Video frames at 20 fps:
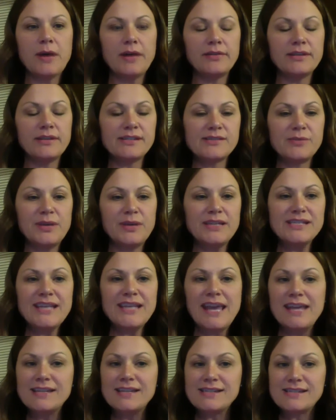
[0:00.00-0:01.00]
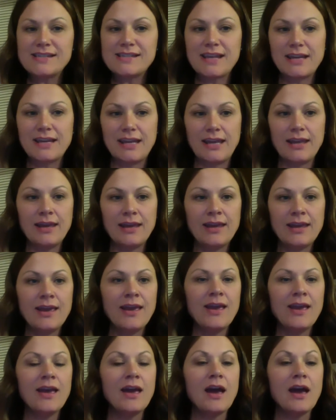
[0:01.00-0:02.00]
this week's case study.
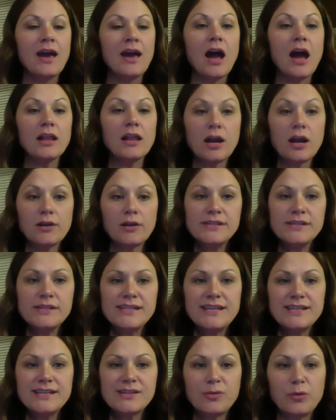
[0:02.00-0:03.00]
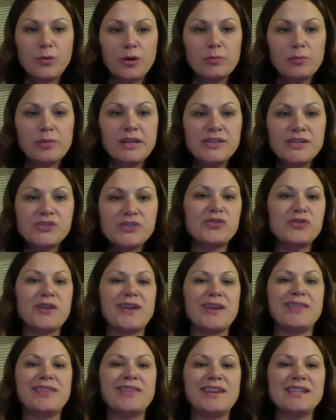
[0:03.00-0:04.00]
Holacracy is a workplace
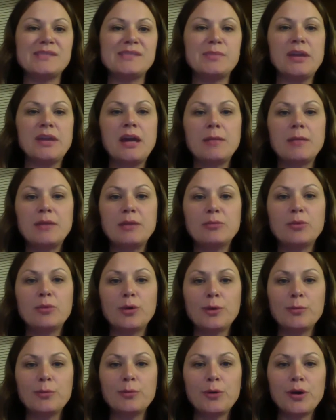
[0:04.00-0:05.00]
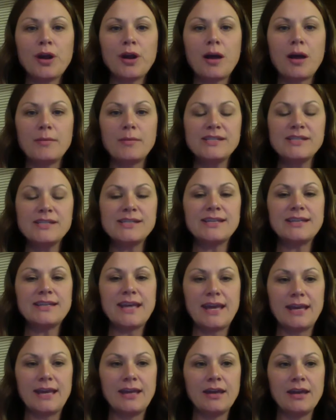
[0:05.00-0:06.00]
trend that is becoming more and more common
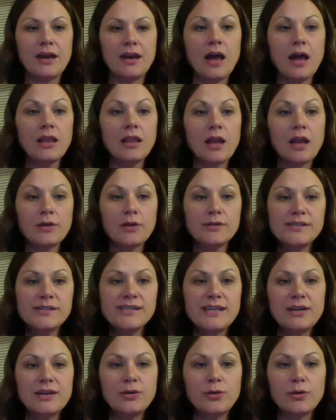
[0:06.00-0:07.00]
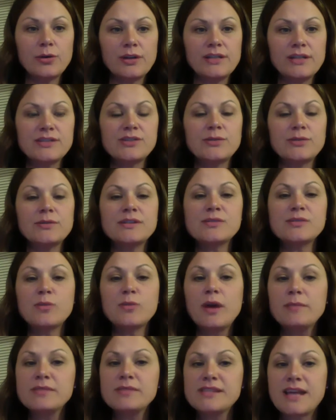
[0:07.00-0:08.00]
today. Holacracy, according to its
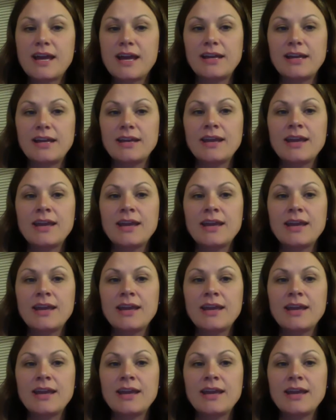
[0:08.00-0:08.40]
website,